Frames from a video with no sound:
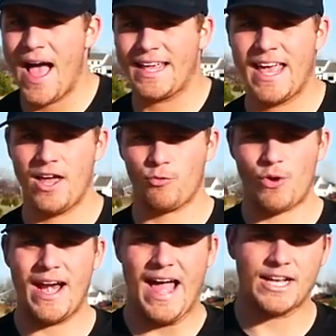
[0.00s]
backhand,
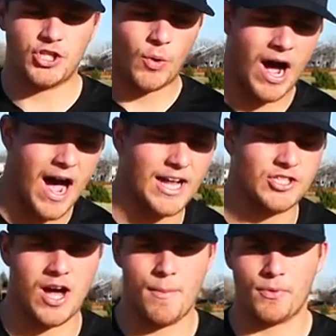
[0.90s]
right at you, high
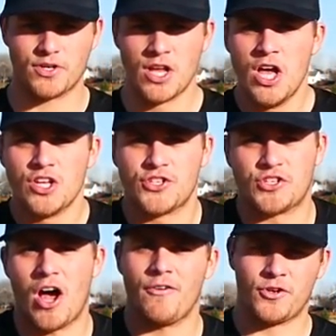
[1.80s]
choppers,
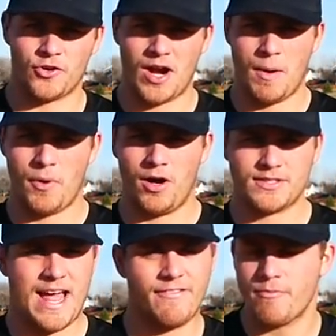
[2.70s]
softer ground
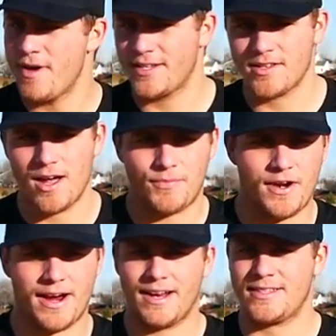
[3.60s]
balls. Have them mix it up. They're
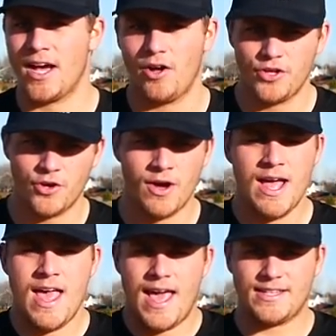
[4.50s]
not going to tell you
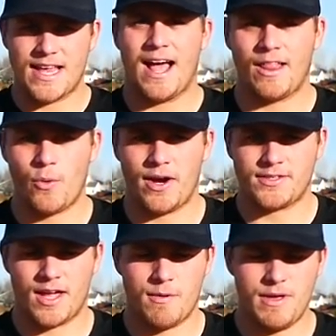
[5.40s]
exactly where it's
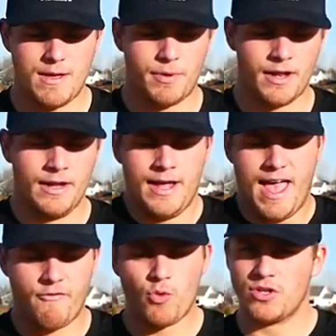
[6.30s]
going to be, but
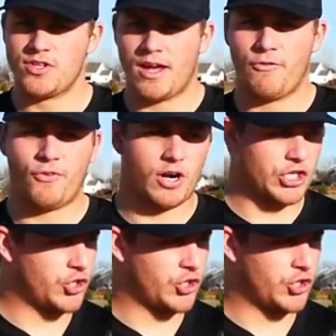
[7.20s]
everyone's looking for a